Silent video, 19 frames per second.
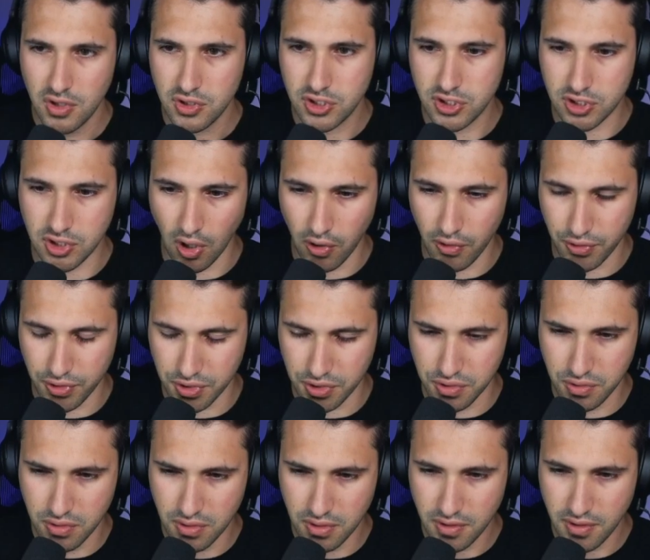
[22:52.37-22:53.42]

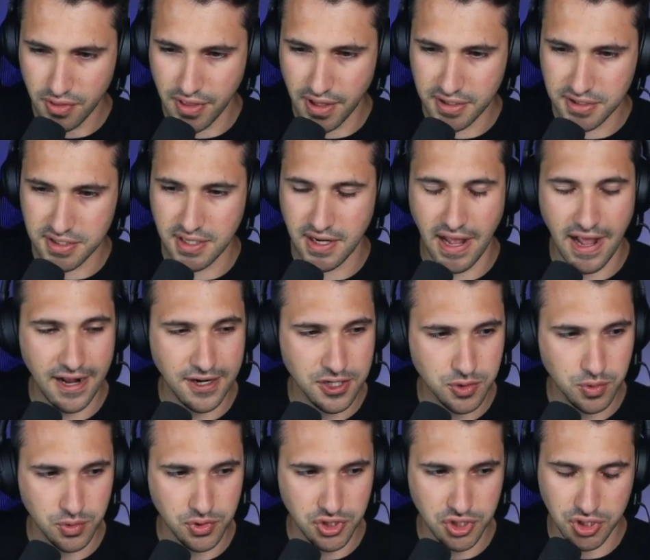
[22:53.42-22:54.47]
Staryu, that is an
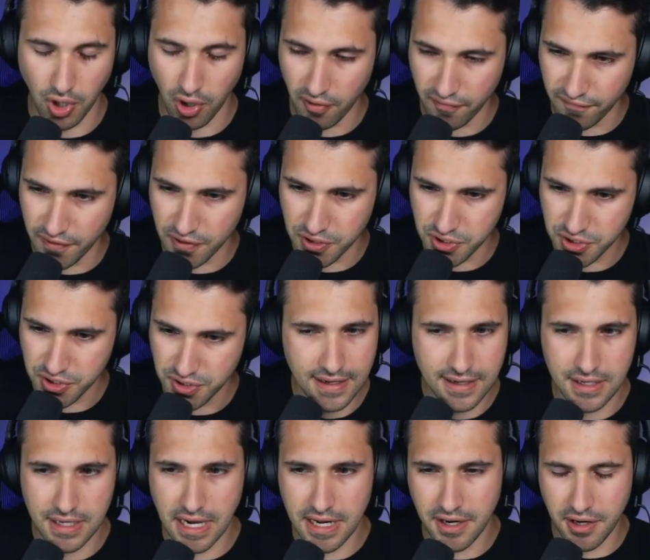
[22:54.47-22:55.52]
actual starfish.
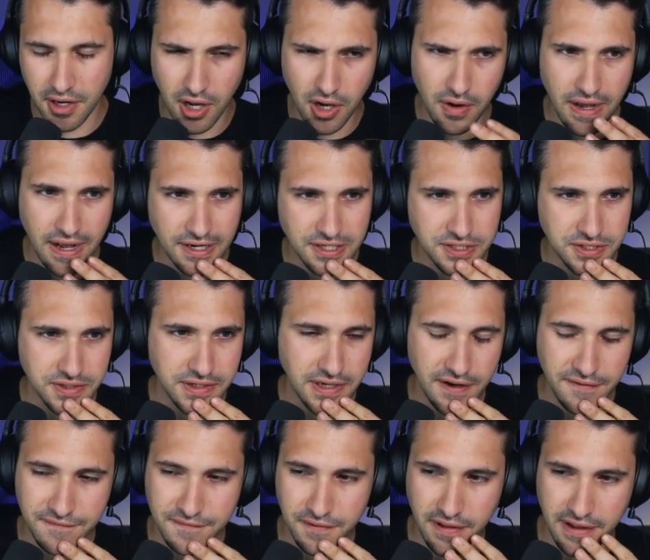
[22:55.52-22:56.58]
I don't know, actually. I
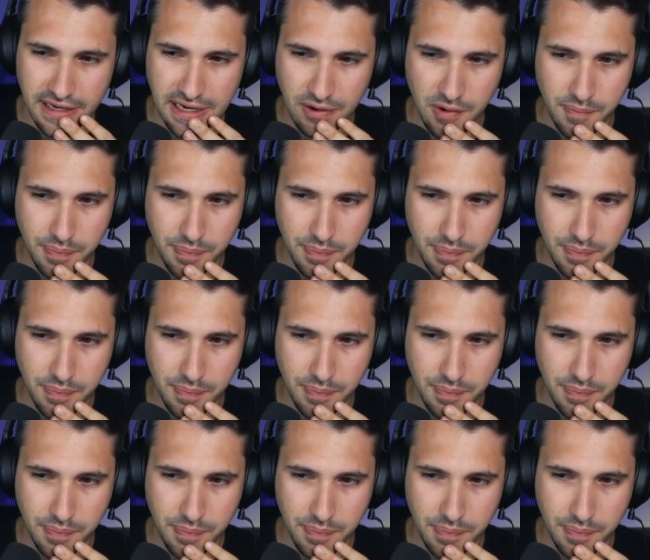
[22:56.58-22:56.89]
feel like I would